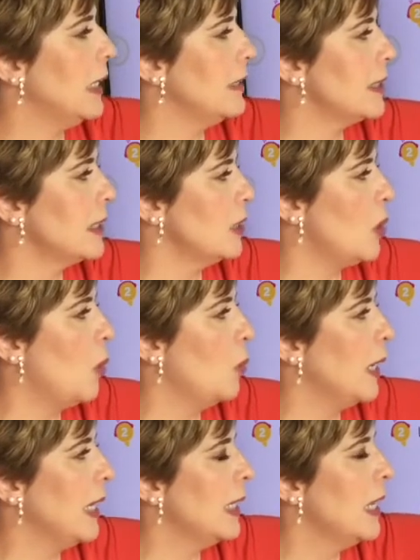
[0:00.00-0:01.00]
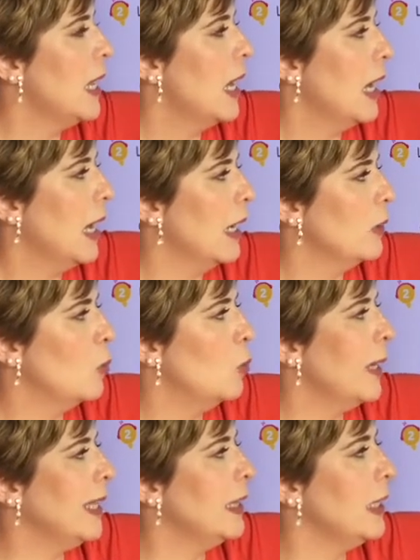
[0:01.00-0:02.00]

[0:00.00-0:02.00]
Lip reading: snowing, and windy.